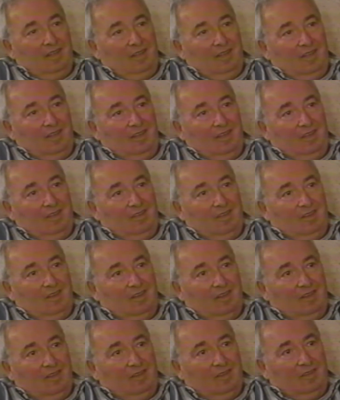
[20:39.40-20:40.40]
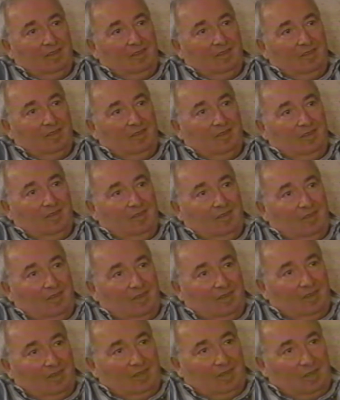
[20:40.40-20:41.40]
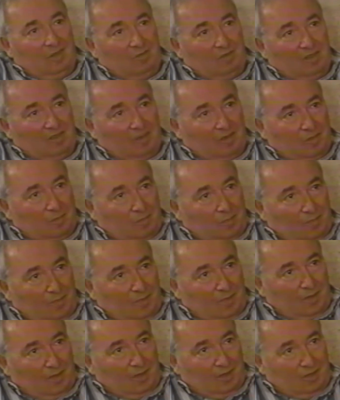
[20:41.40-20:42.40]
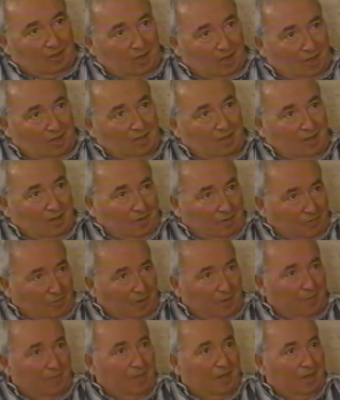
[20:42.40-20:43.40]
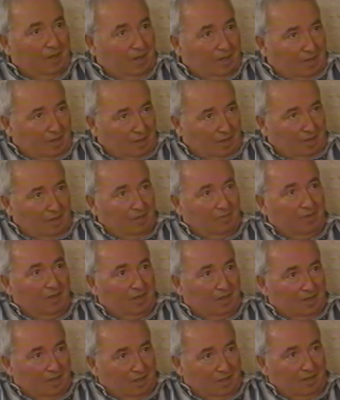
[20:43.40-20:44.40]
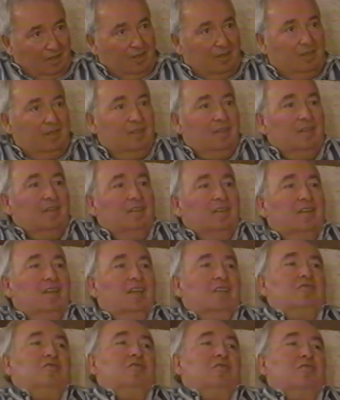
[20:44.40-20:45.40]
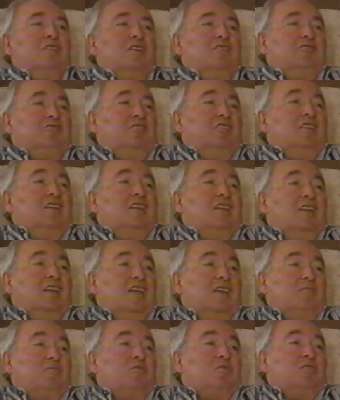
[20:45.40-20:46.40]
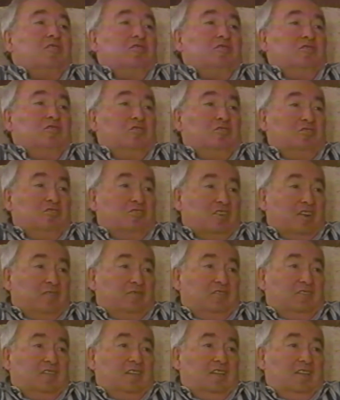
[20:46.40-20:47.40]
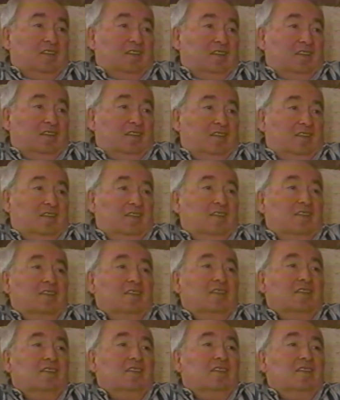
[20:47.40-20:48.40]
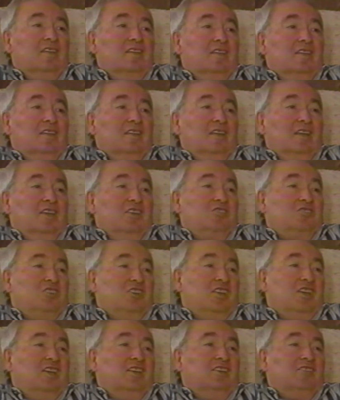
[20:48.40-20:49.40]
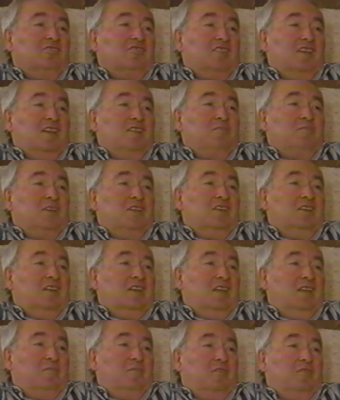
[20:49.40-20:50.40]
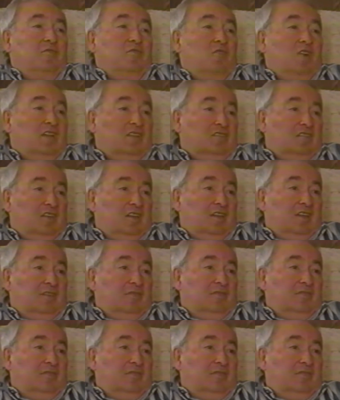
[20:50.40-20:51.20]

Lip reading: and there was a Gentile family living next to us, and their name was Dulchevsky. And she had a son by the name of Waclaw.